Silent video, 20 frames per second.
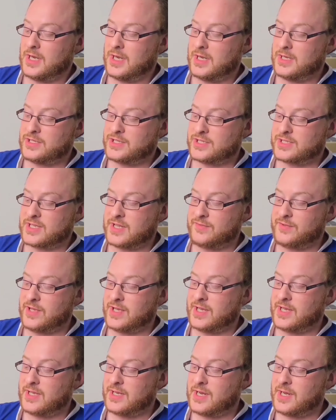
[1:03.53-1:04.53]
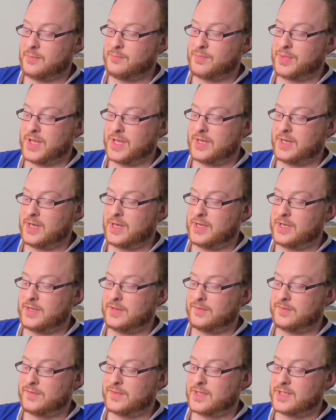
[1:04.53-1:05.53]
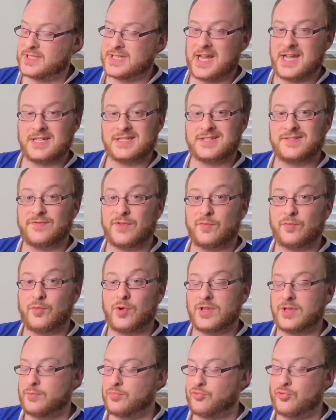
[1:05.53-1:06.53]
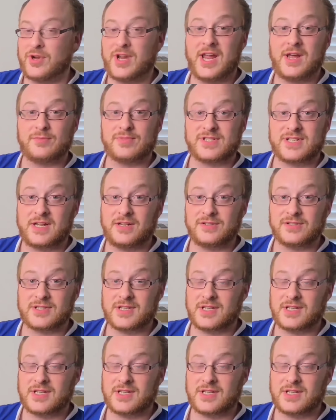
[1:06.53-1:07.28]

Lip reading: just giving it a bit of the taste of what the preamp sounds